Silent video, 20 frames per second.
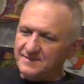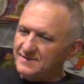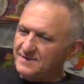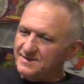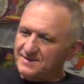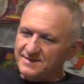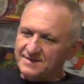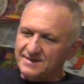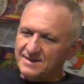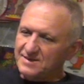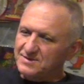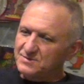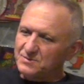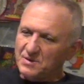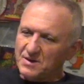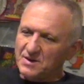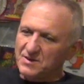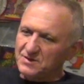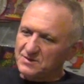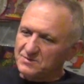just it's
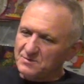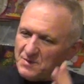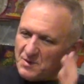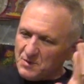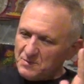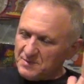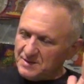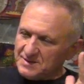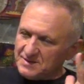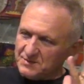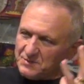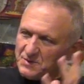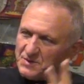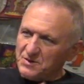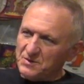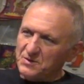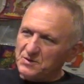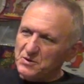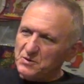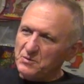one of those moments where
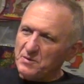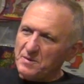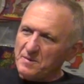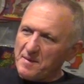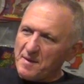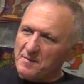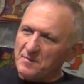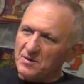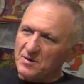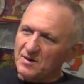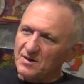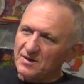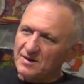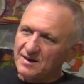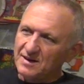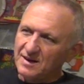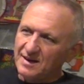you remember